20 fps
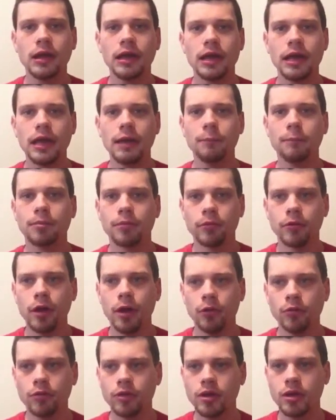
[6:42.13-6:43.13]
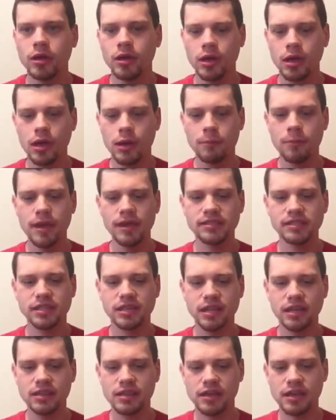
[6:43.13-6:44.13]
it broke.
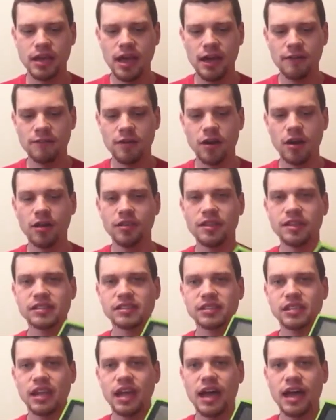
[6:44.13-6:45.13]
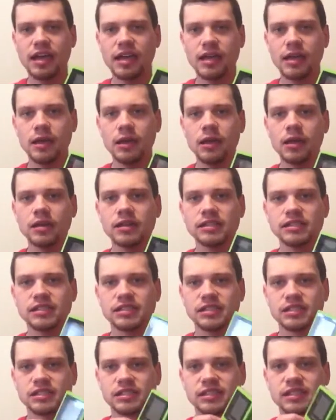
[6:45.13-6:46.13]
Basically, the cover of this like
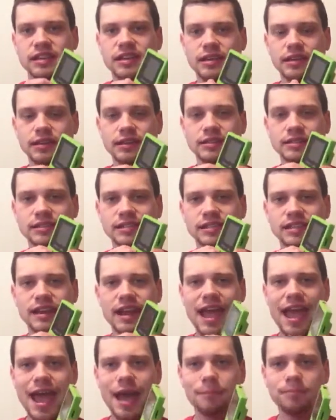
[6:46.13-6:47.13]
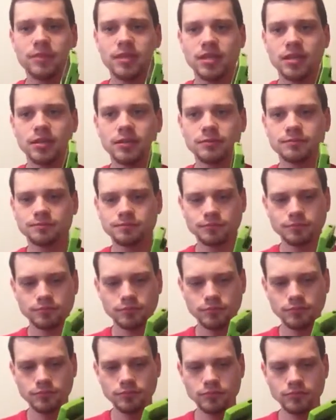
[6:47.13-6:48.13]
snapped.
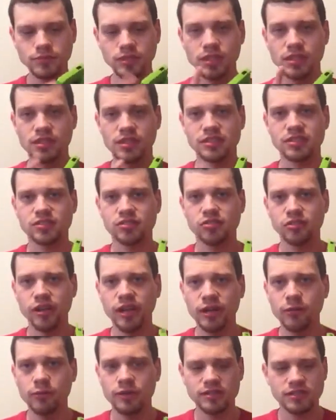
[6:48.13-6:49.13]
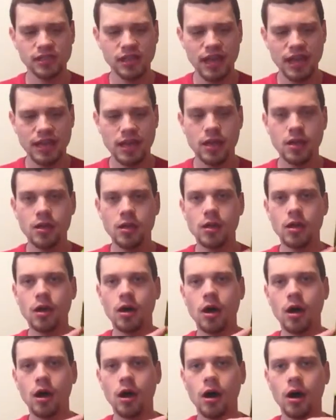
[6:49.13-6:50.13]
The screen was like
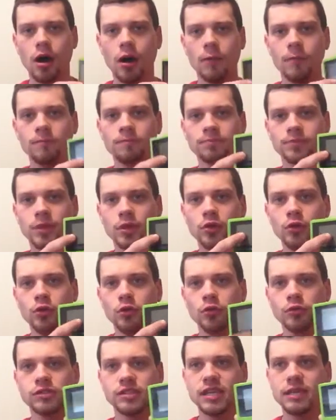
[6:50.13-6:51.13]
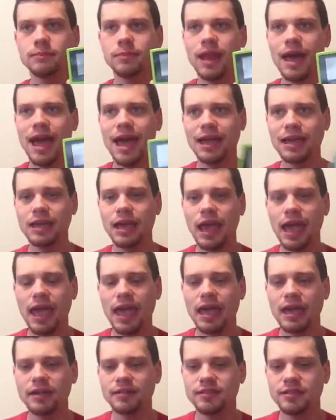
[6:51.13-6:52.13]
all oozy black,
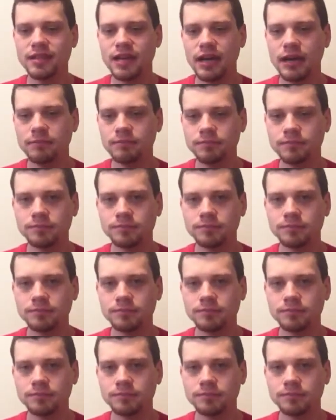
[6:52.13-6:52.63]
and the